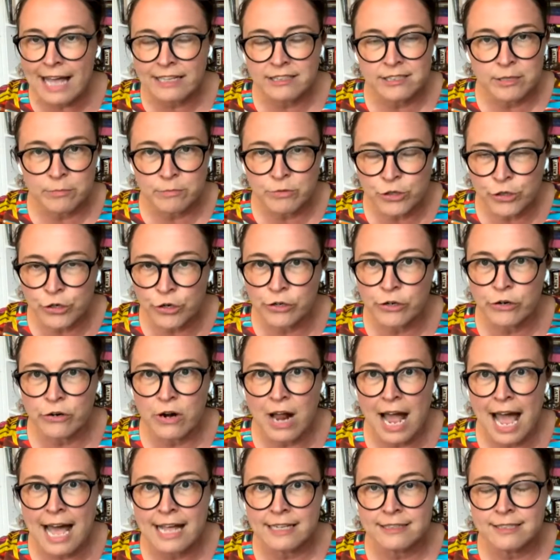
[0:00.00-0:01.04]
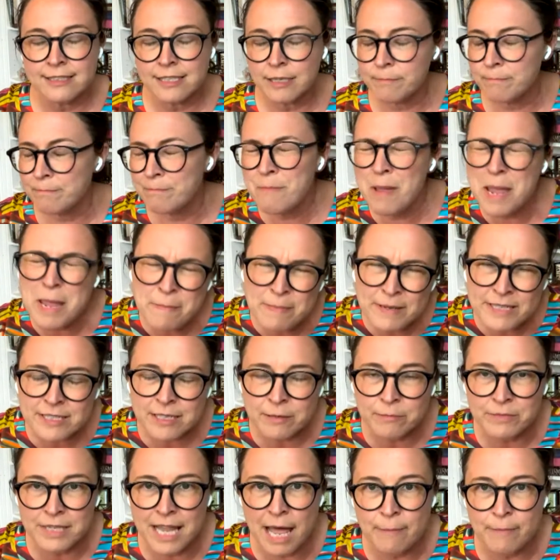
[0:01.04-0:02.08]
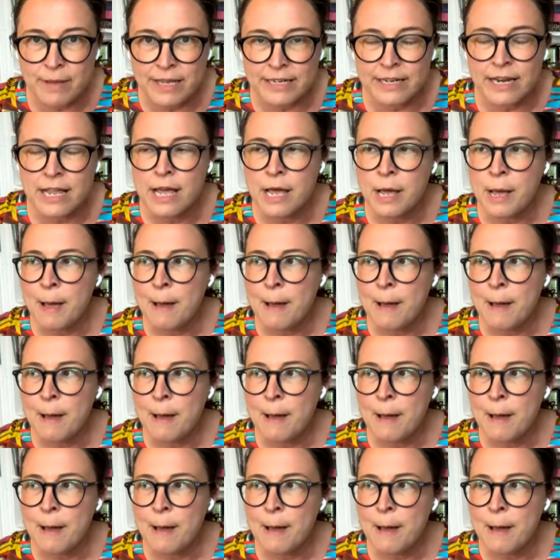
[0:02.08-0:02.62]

Add some sugar, add some, maybe some lemon.